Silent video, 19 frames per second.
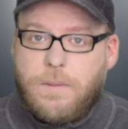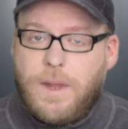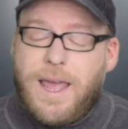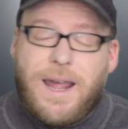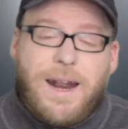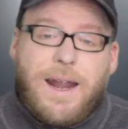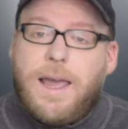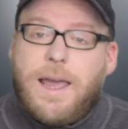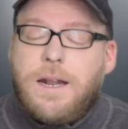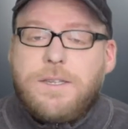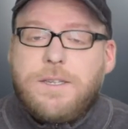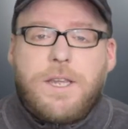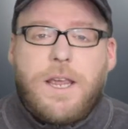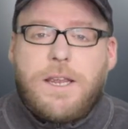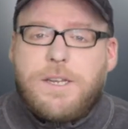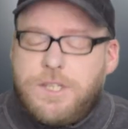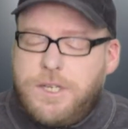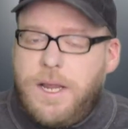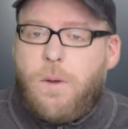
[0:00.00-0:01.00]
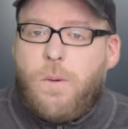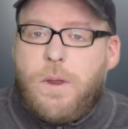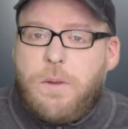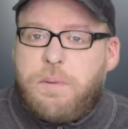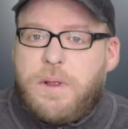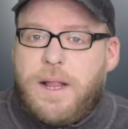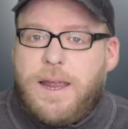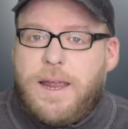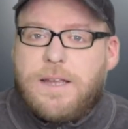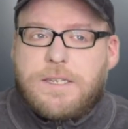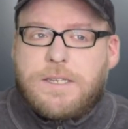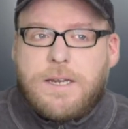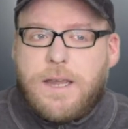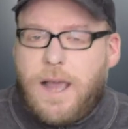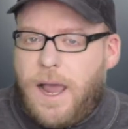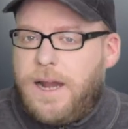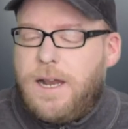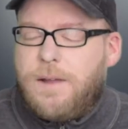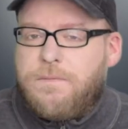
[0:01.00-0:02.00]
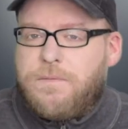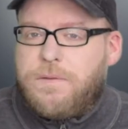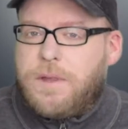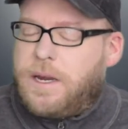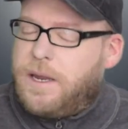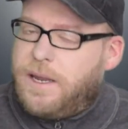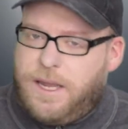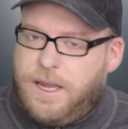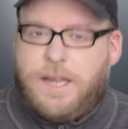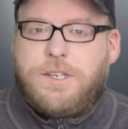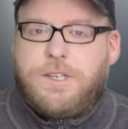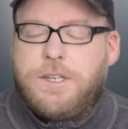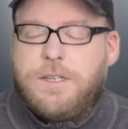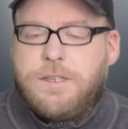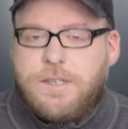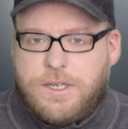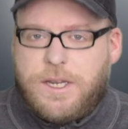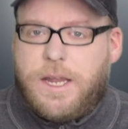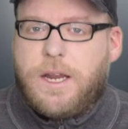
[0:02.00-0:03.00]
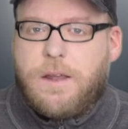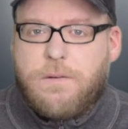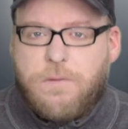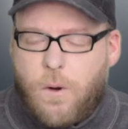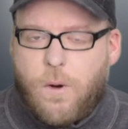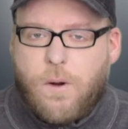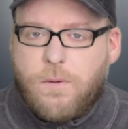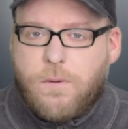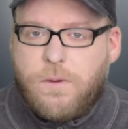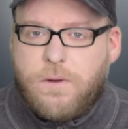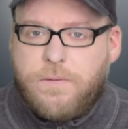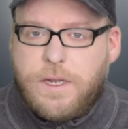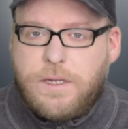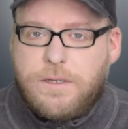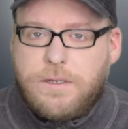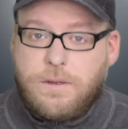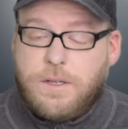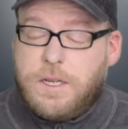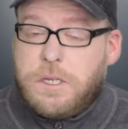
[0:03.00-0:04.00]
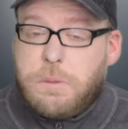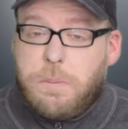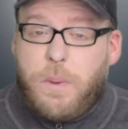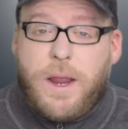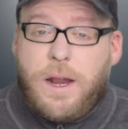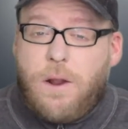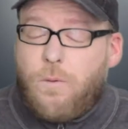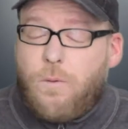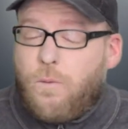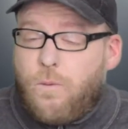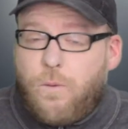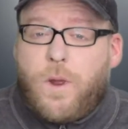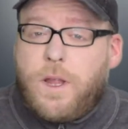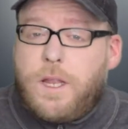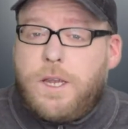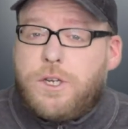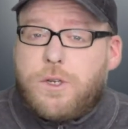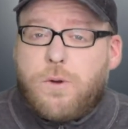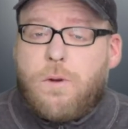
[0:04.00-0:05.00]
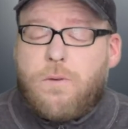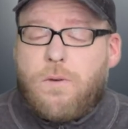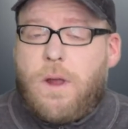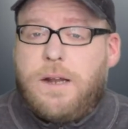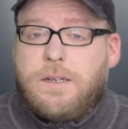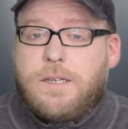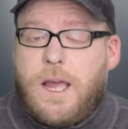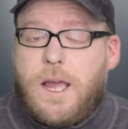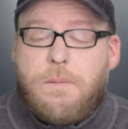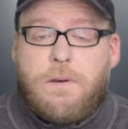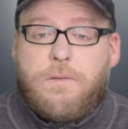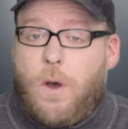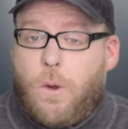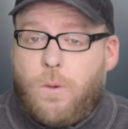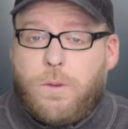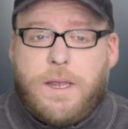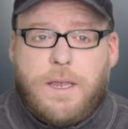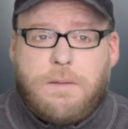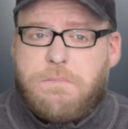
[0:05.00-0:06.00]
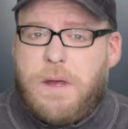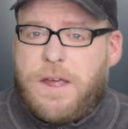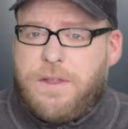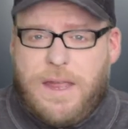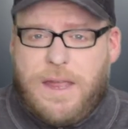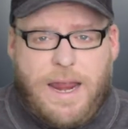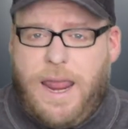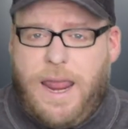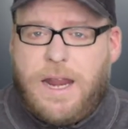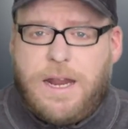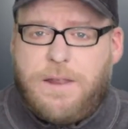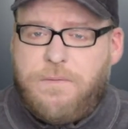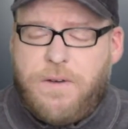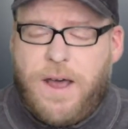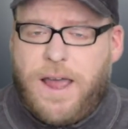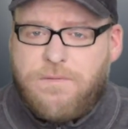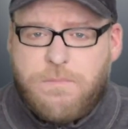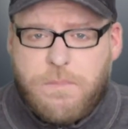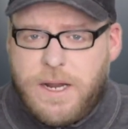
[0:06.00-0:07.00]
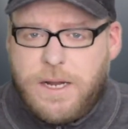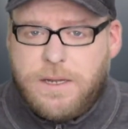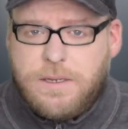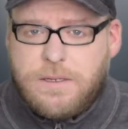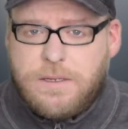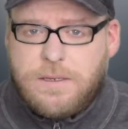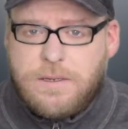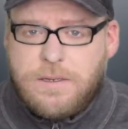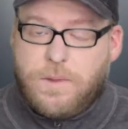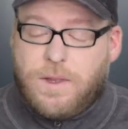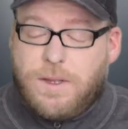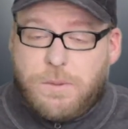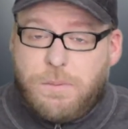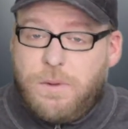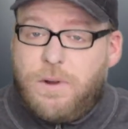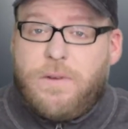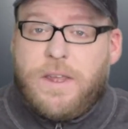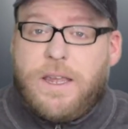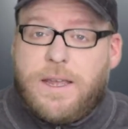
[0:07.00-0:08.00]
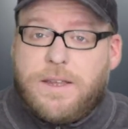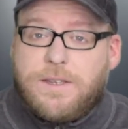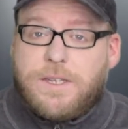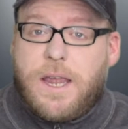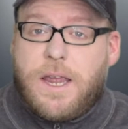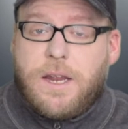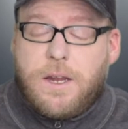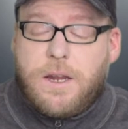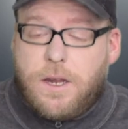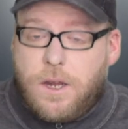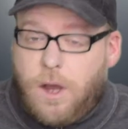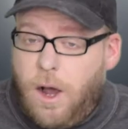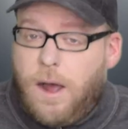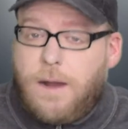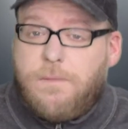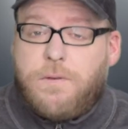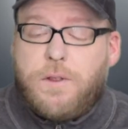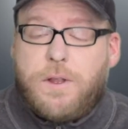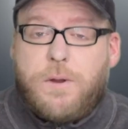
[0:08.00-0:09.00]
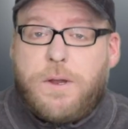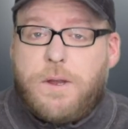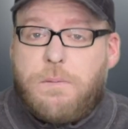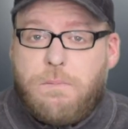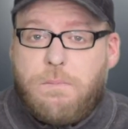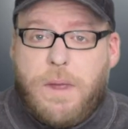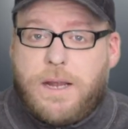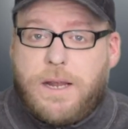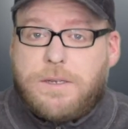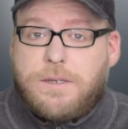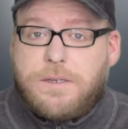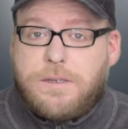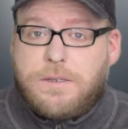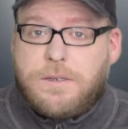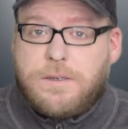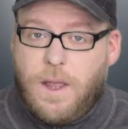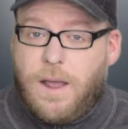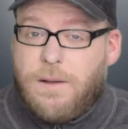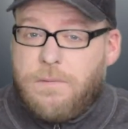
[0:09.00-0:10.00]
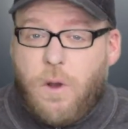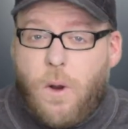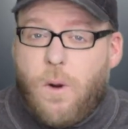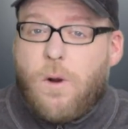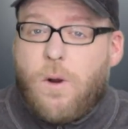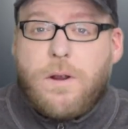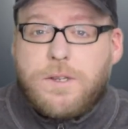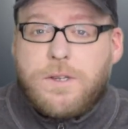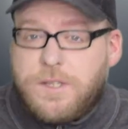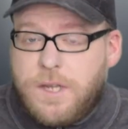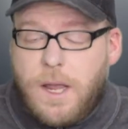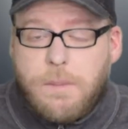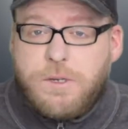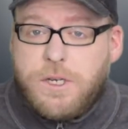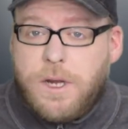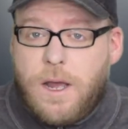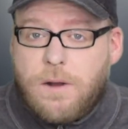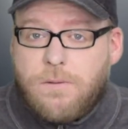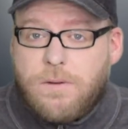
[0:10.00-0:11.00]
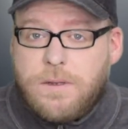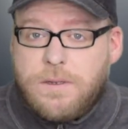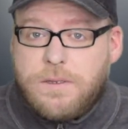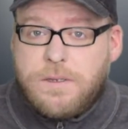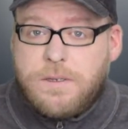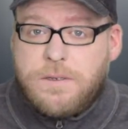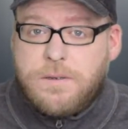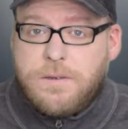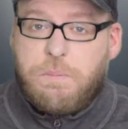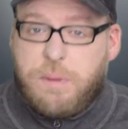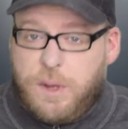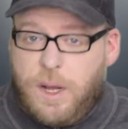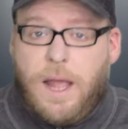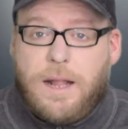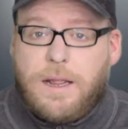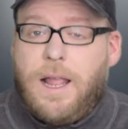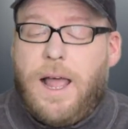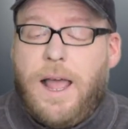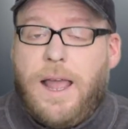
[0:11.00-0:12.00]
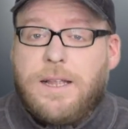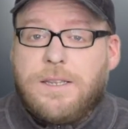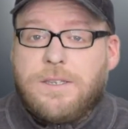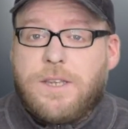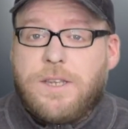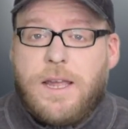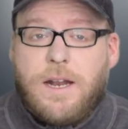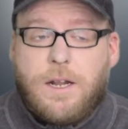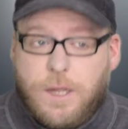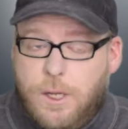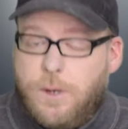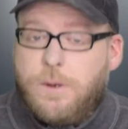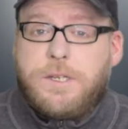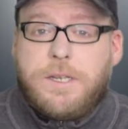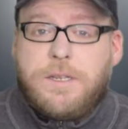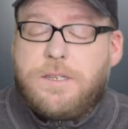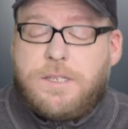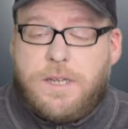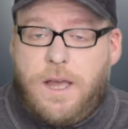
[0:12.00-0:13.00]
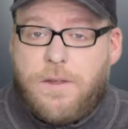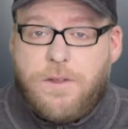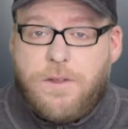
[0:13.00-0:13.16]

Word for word: And I gotta say, Shall We Play is kind of the kitchen sink of horror movies. Despite a really short runtime of only, I think, 85 minutes, this movie is a convoluted mix of horror subgenres, plot lines, and allusions to other